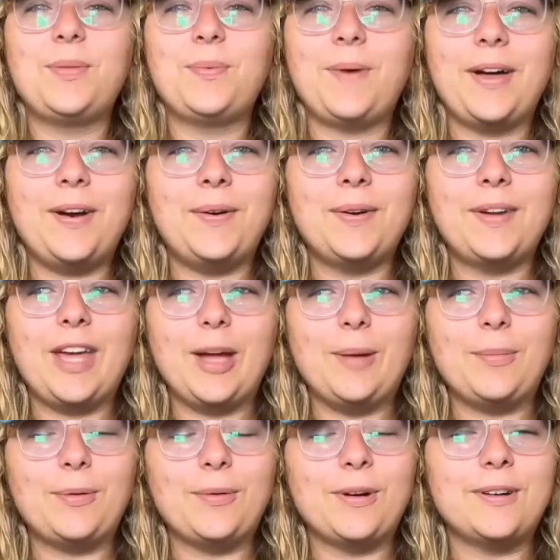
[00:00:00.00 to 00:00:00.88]
White Oak
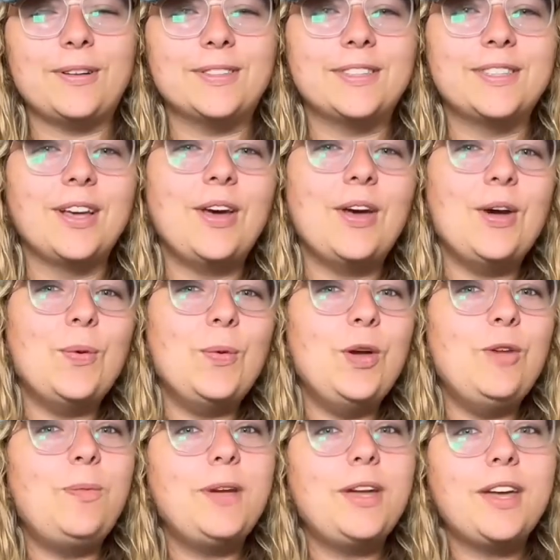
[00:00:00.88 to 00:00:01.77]
Camper Rentals.
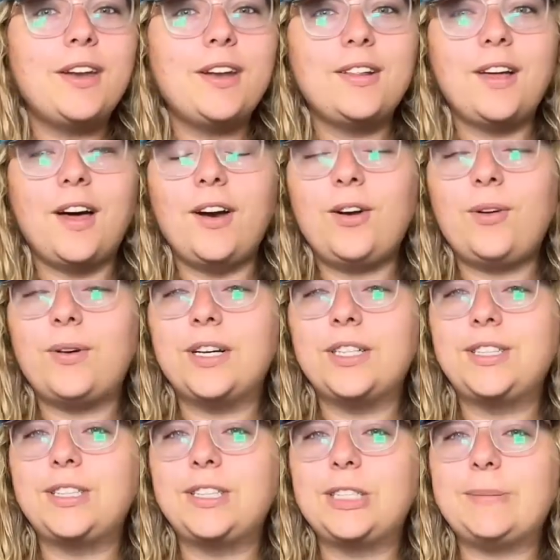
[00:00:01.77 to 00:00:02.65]
We've been getting a lot of
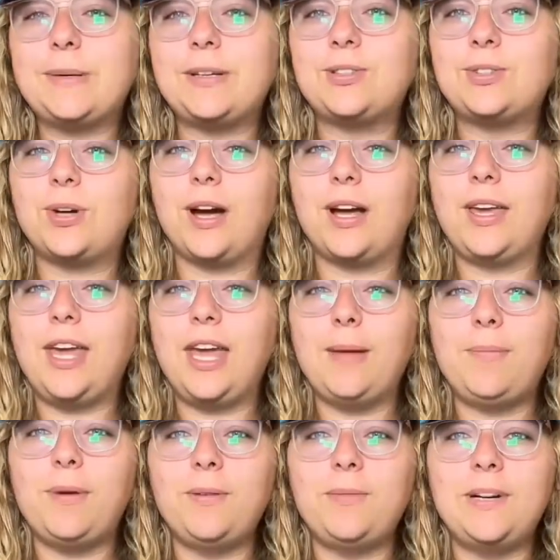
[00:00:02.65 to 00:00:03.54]
questions about dry
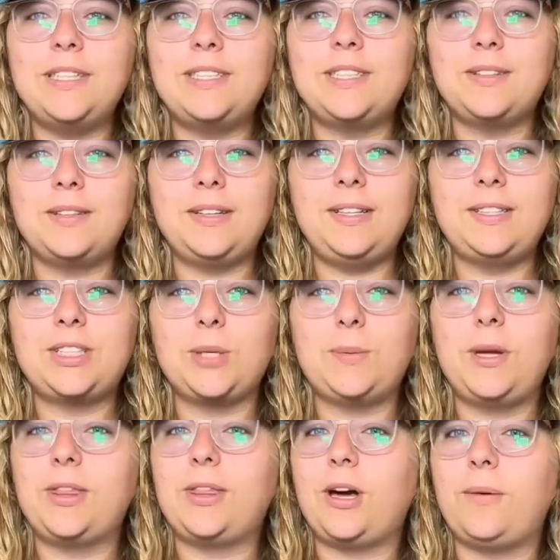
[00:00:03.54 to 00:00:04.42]
camping recently,
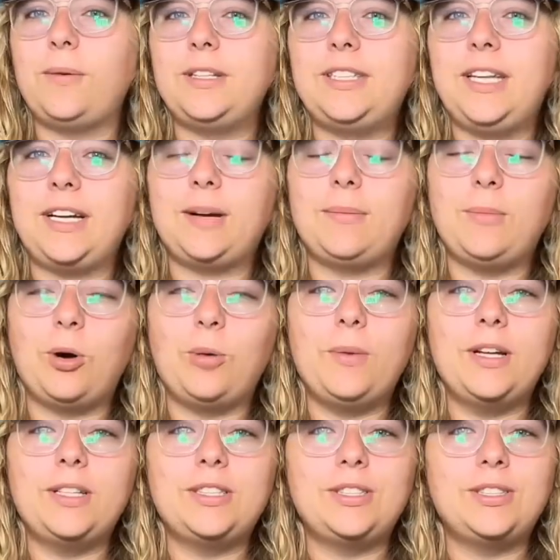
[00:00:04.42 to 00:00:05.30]
so we thought we'd take a
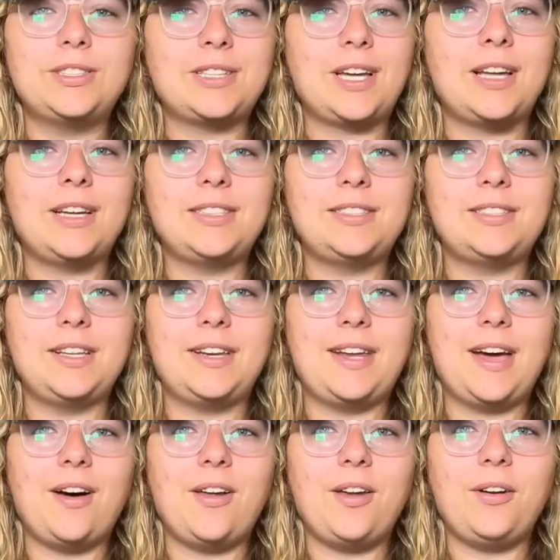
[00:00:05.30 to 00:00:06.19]
moment to just kind of sit
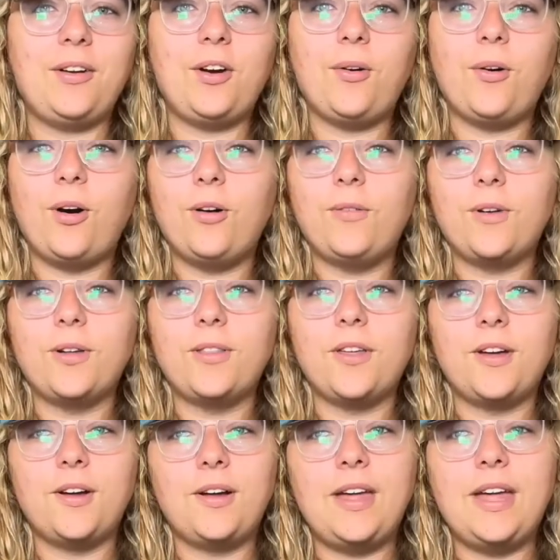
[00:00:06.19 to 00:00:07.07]
down and go over
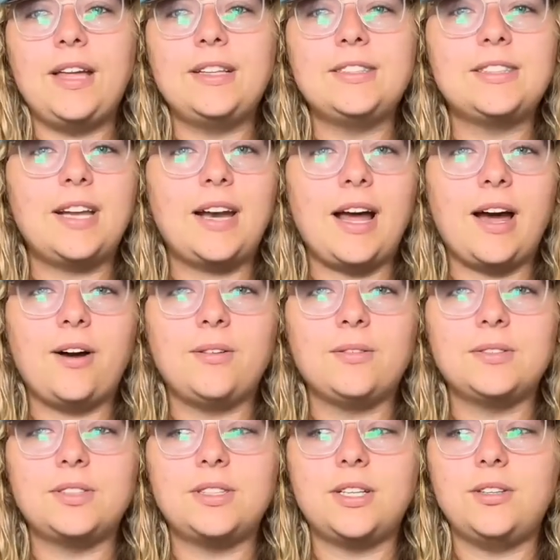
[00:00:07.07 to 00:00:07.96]
the ins and
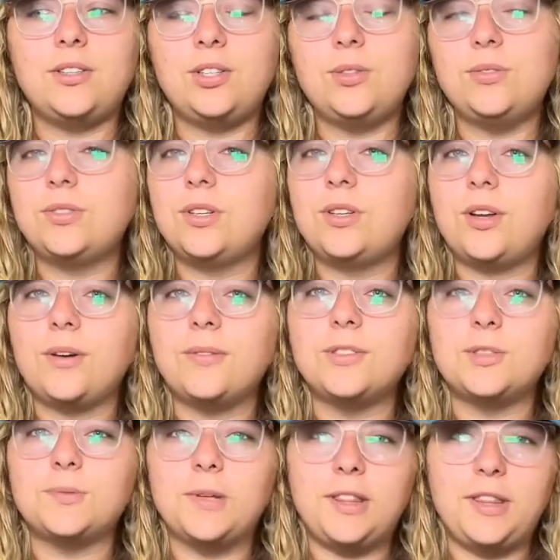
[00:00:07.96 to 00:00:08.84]
outs and do's and
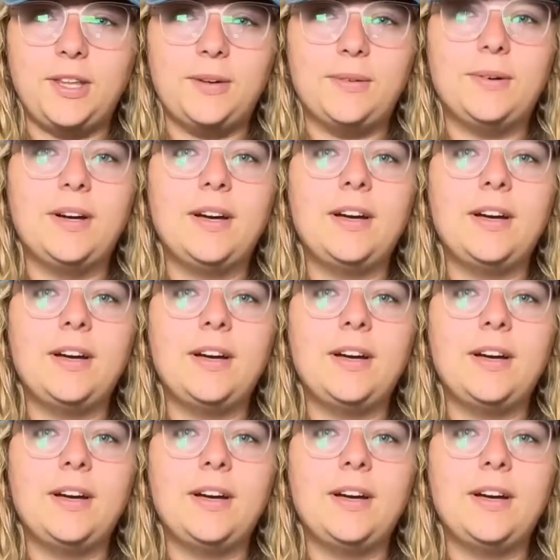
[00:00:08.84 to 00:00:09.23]
don'ts with you.